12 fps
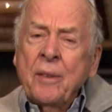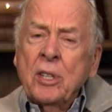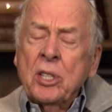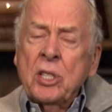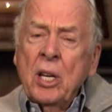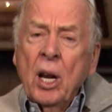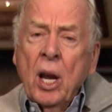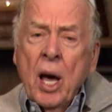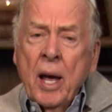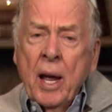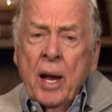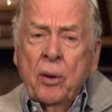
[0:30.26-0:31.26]
haven't seen a
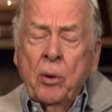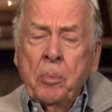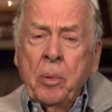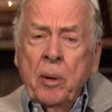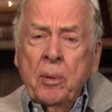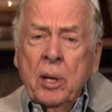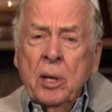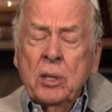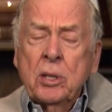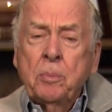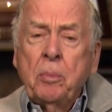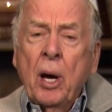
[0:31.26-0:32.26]
lot out of the
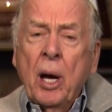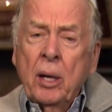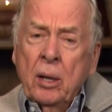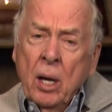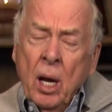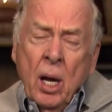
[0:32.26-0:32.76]
Republicans, but